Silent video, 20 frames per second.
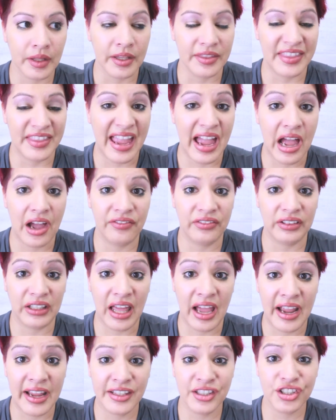they have
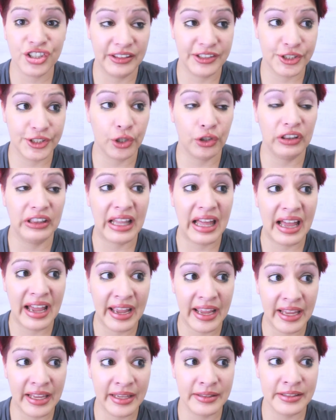lines, so
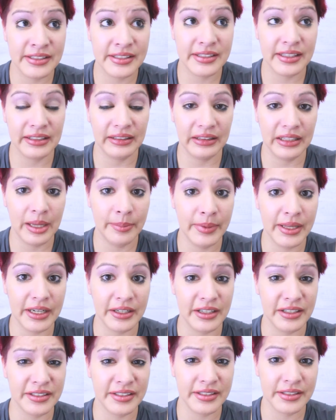lines limit
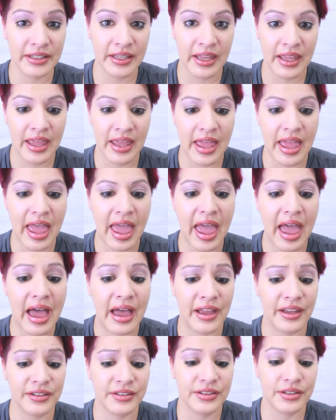us
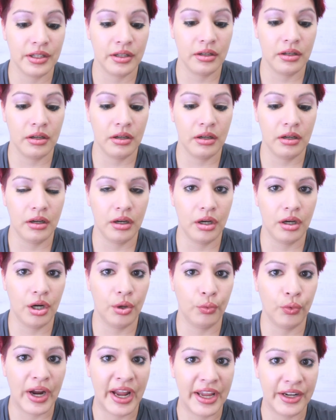as
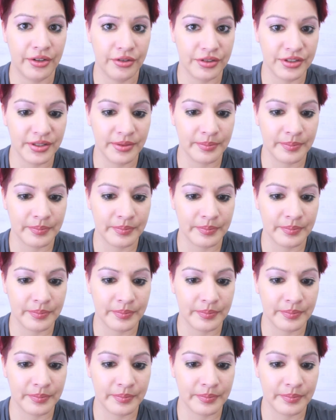writers.